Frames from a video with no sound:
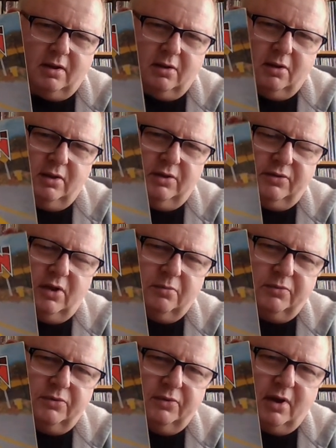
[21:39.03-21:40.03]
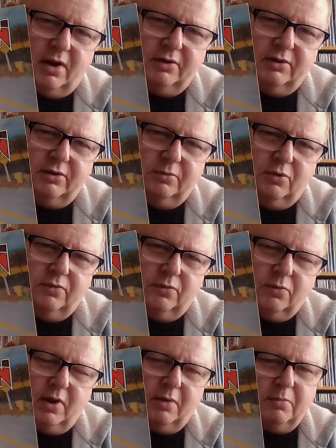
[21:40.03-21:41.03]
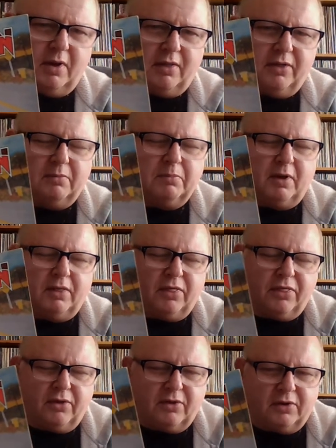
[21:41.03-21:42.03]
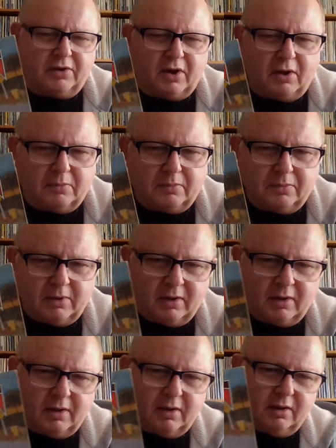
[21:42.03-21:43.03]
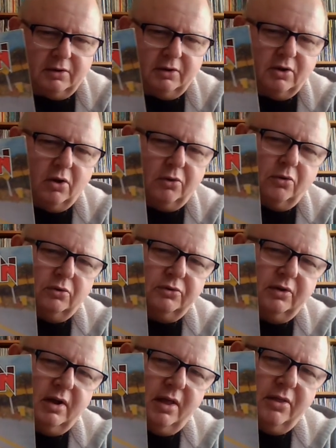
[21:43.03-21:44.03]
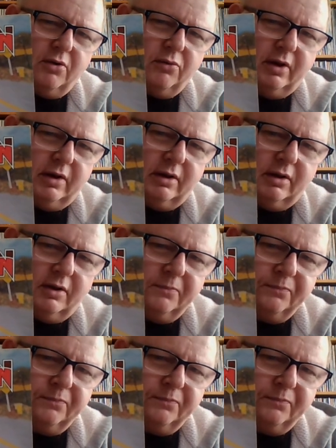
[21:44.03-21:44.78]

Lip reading: in this album started to move away. I think by the 3rd album it had gone all together really.